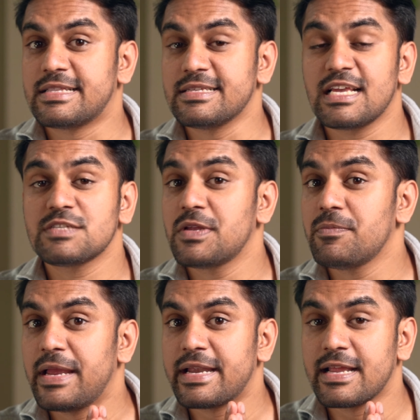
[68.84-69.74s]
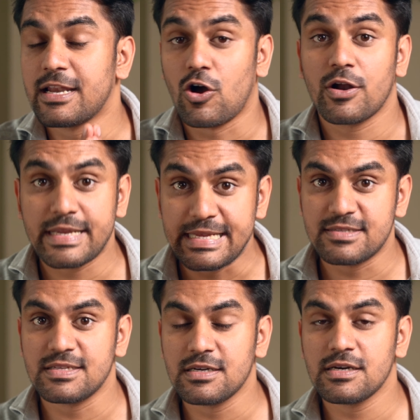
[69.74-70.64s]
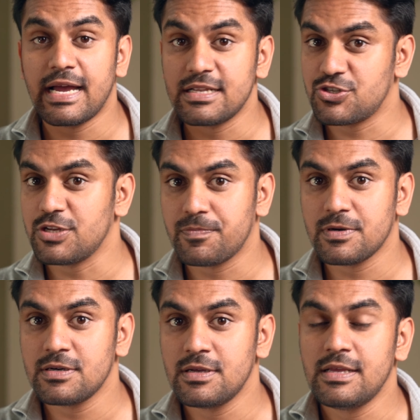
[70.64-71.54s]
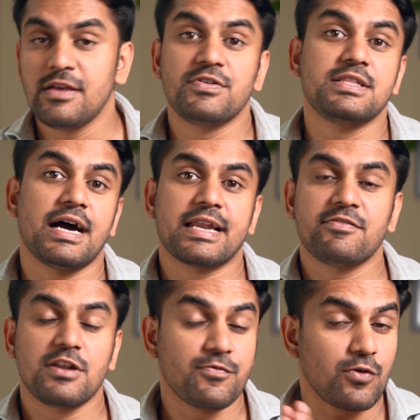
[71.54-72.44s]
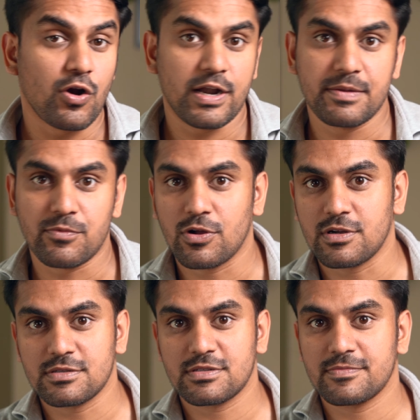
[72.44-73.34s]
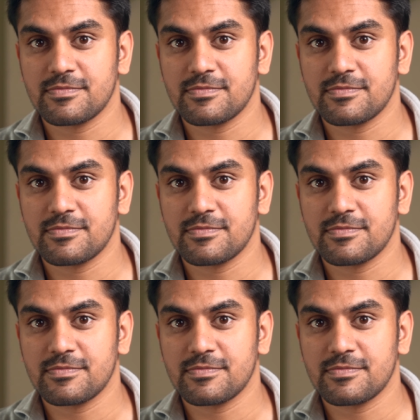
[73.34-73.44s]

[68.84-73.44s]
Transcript: this has been made a lot easier and cheaper with the arrival of online brokers.